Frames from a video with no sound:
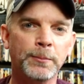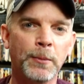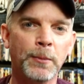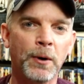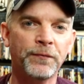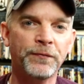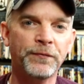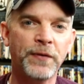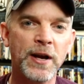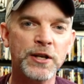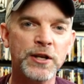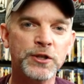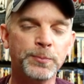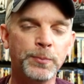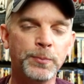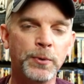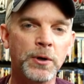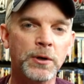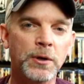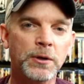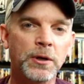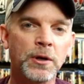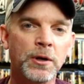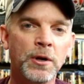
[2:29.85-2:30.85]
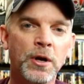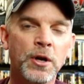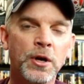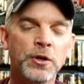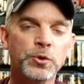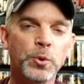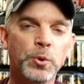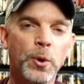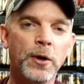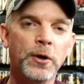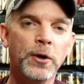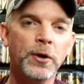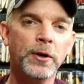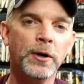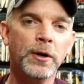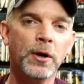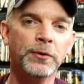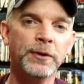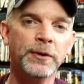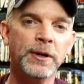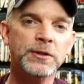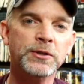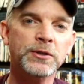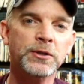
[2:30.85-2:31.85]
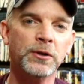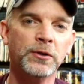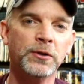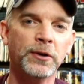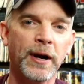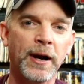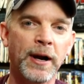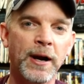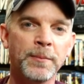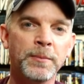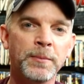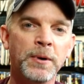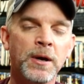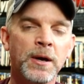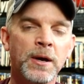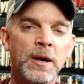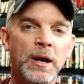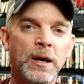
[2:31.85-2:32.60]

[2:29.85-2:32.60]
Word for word: I'm on Facebook, Twitter, and on Instagram.